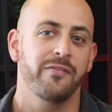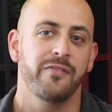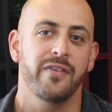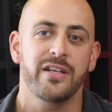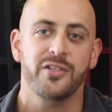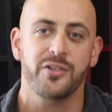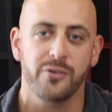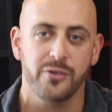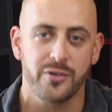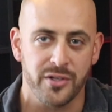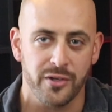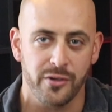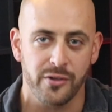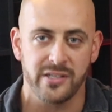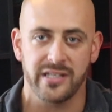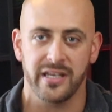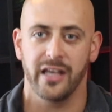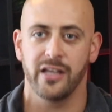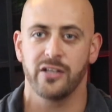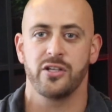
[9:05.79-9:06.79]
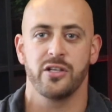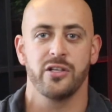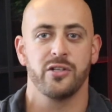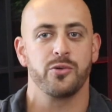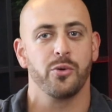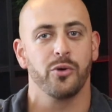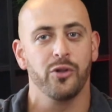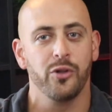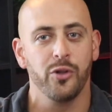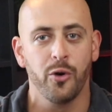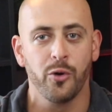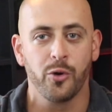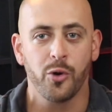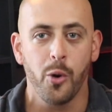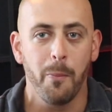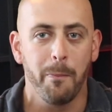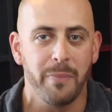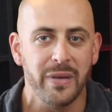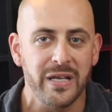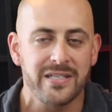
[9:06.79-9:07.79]
investor associations or
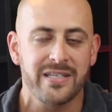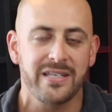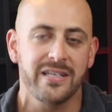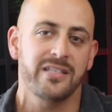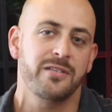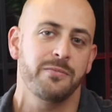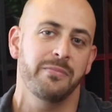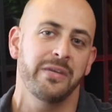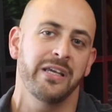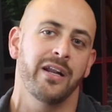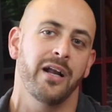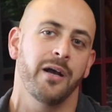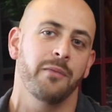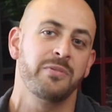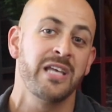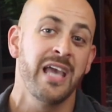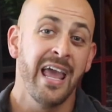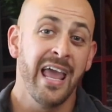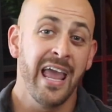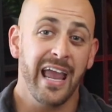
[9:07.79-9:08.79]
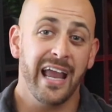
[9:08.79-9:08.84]
local business meetups